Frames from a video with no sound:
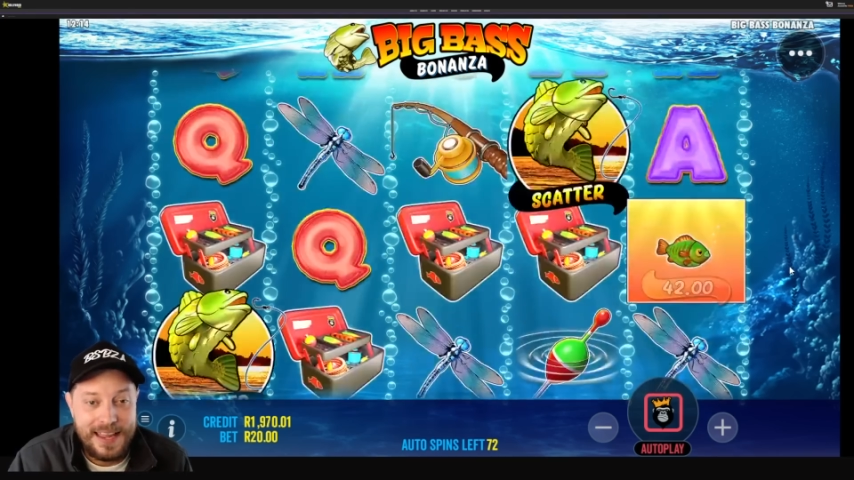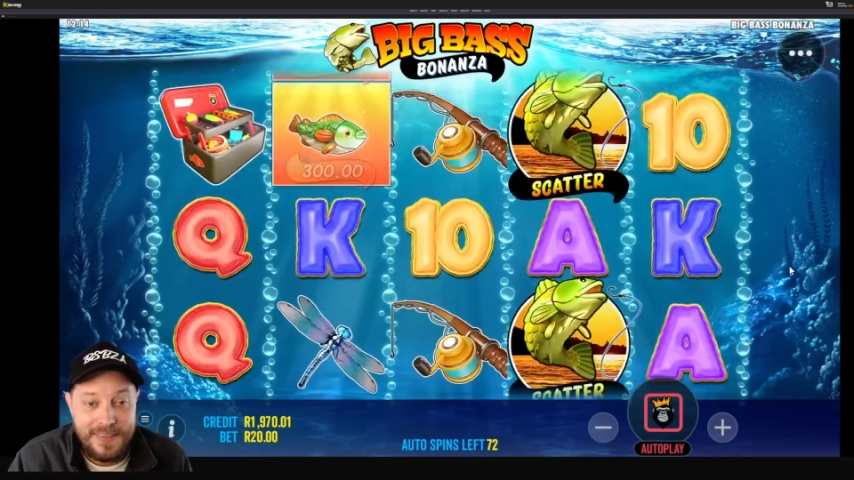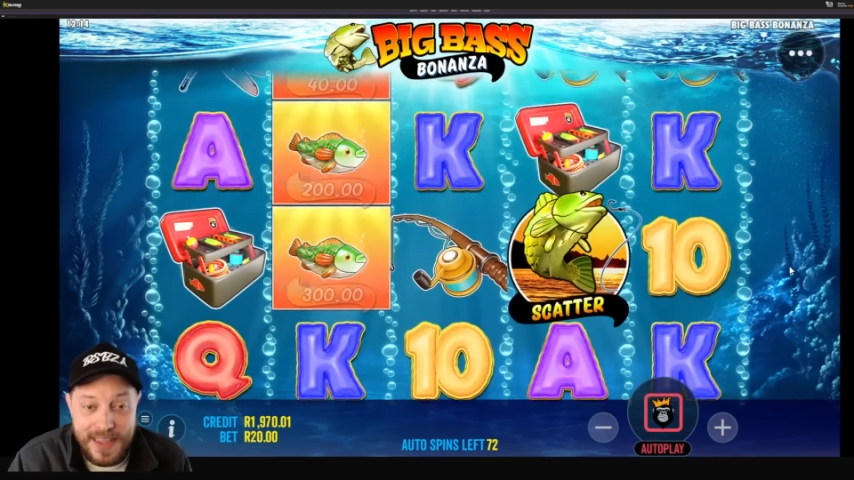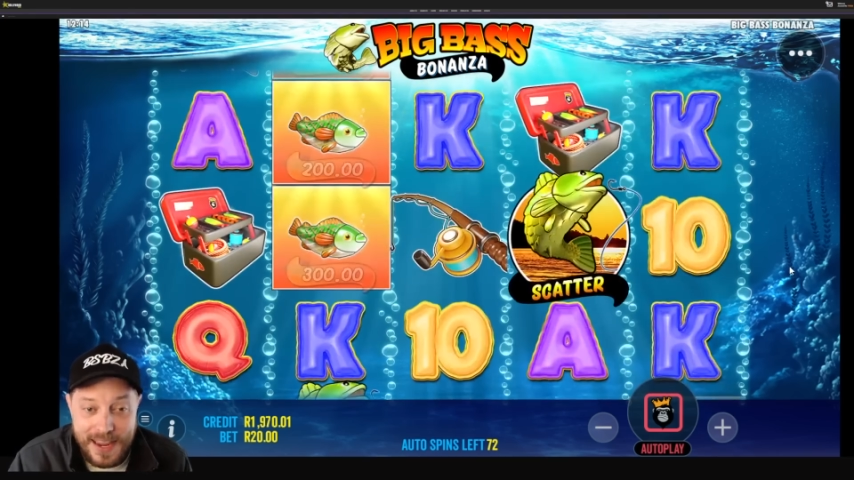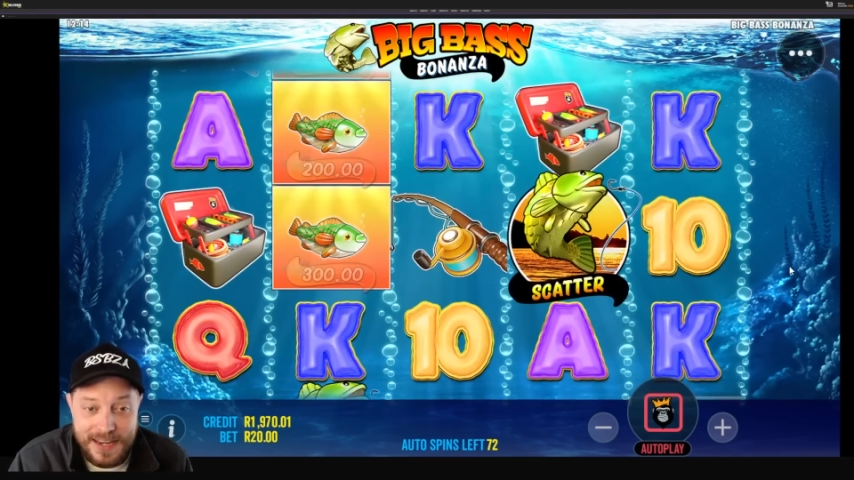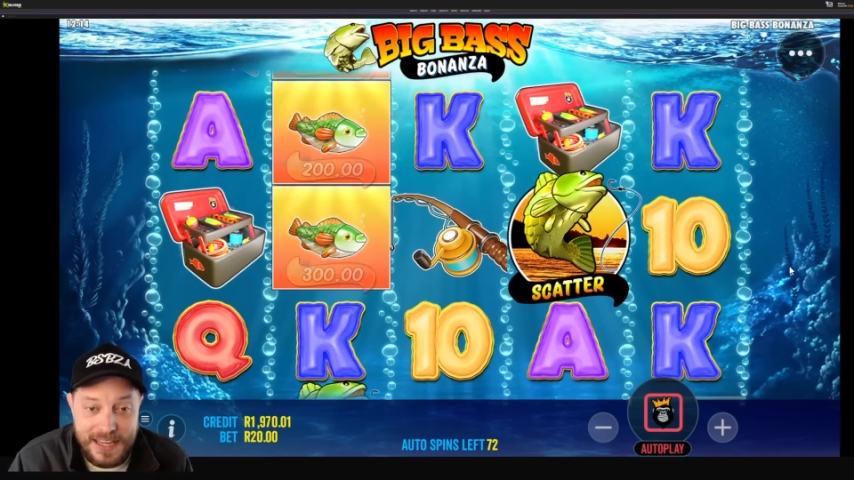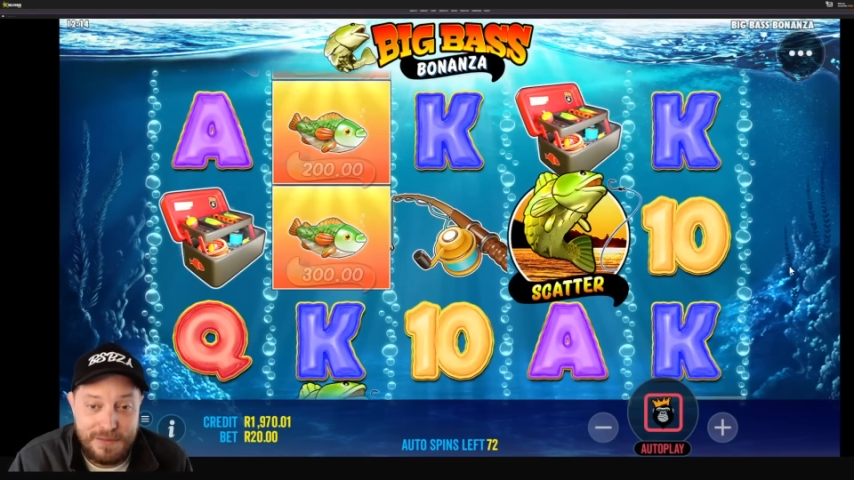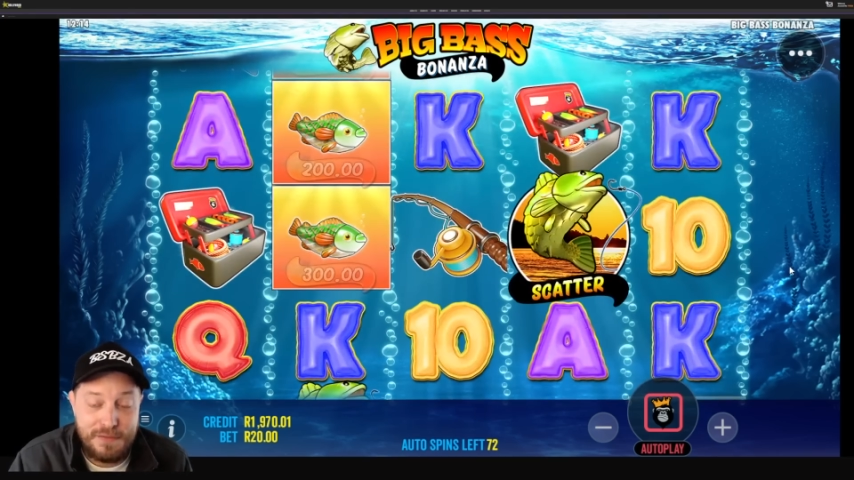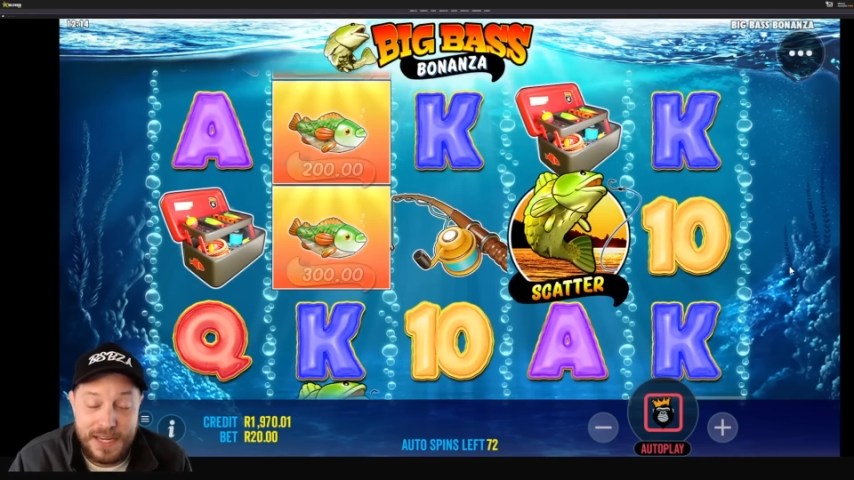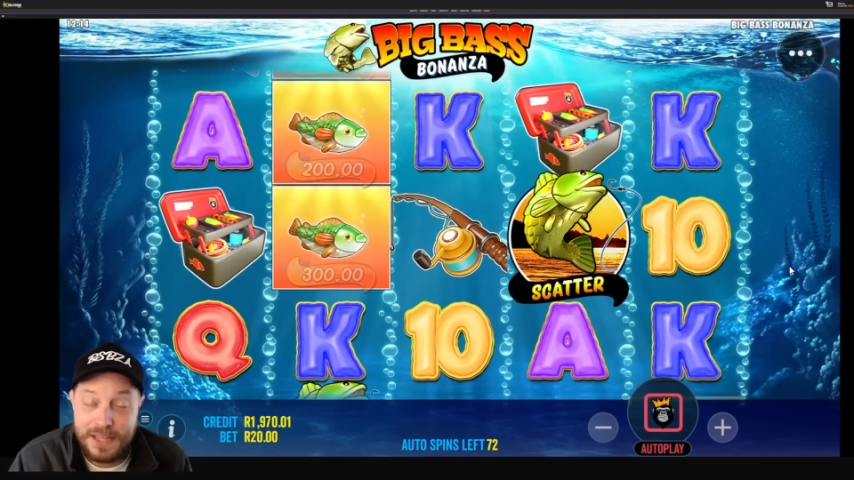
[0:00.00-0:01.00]
And then,
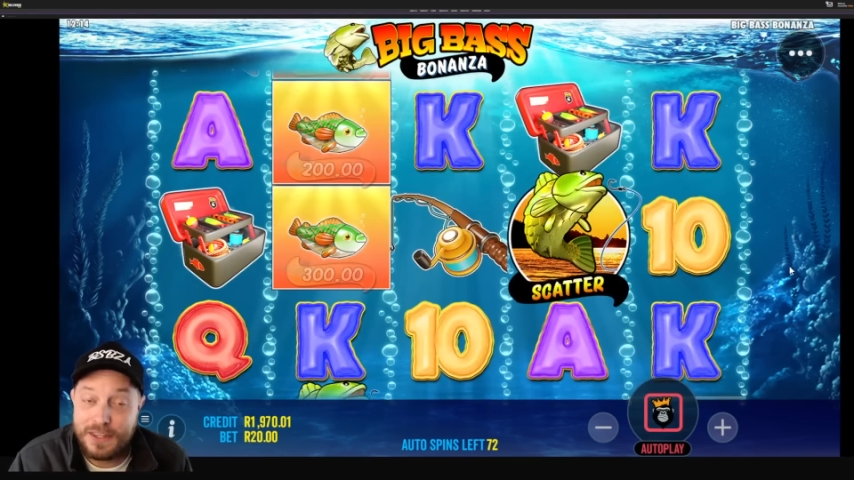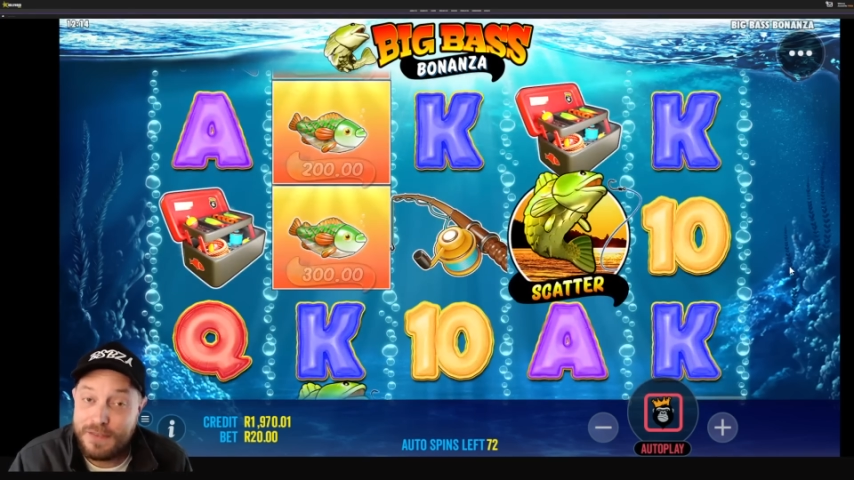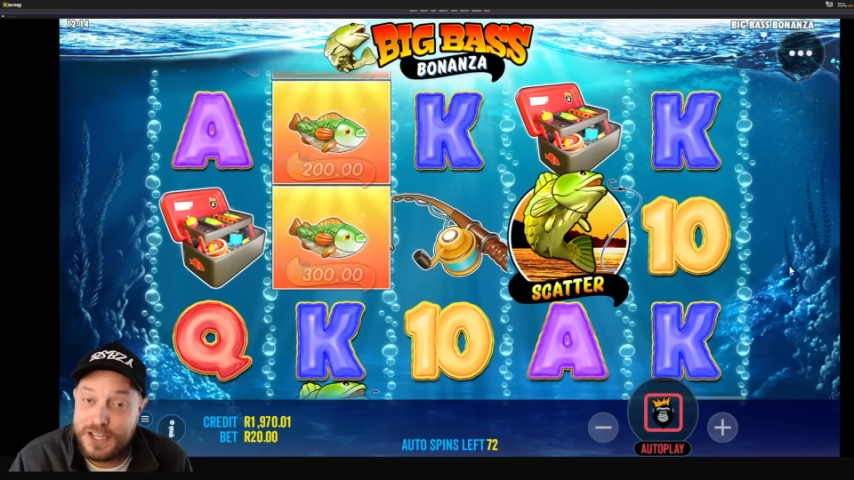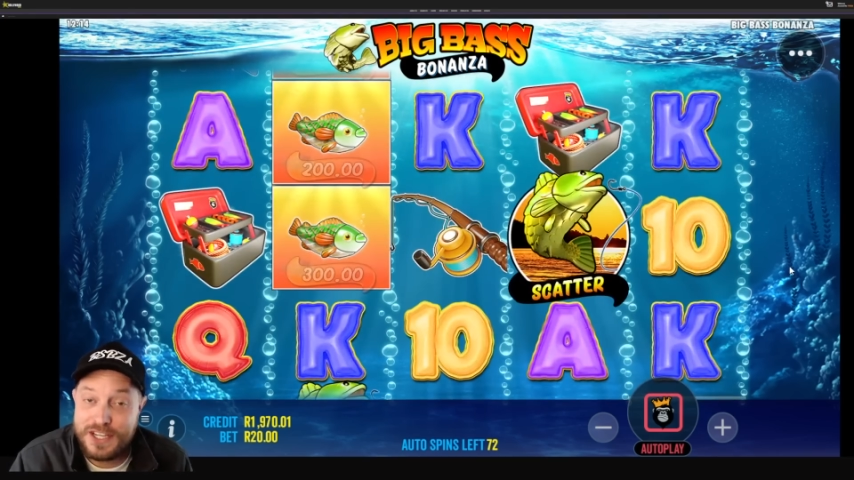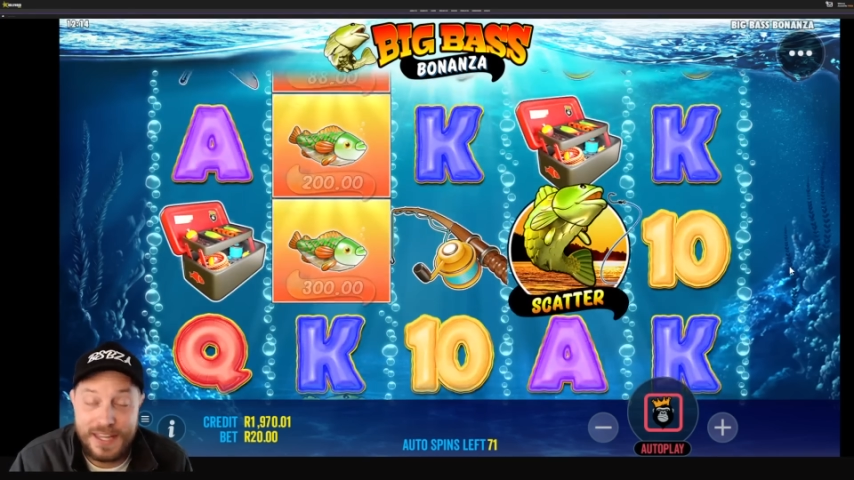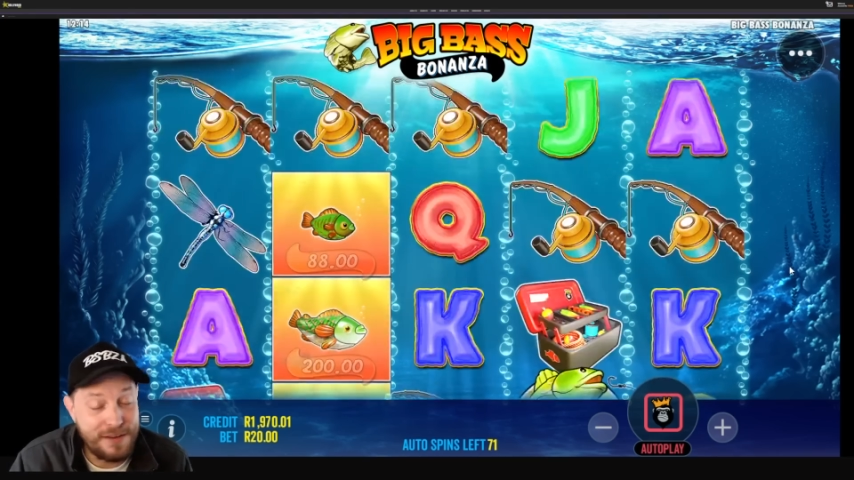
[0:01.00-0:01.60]
even if you get the feature,